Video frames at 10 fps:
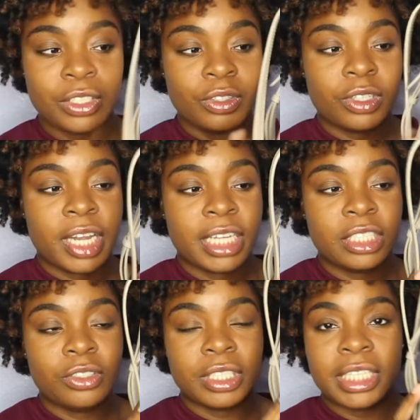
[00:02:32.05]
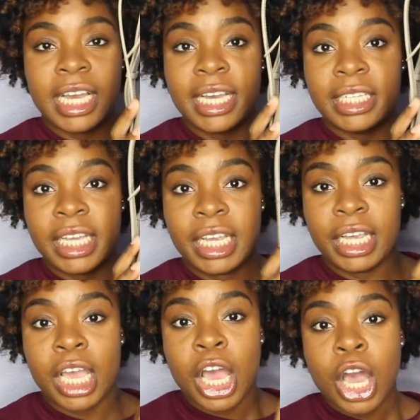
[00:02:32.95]
you can actually use this as
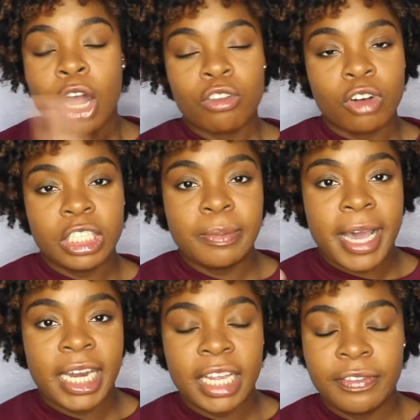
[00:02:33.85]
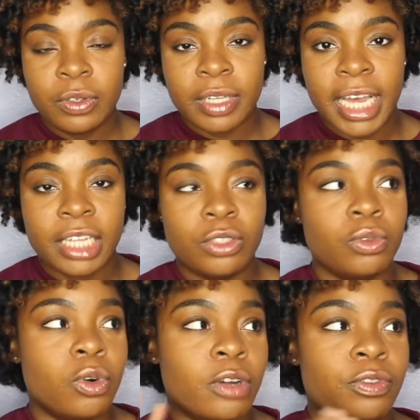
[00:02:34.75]
a crossbody if you like to,
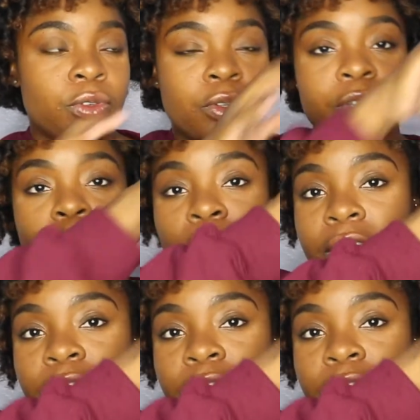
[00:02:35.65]
or you can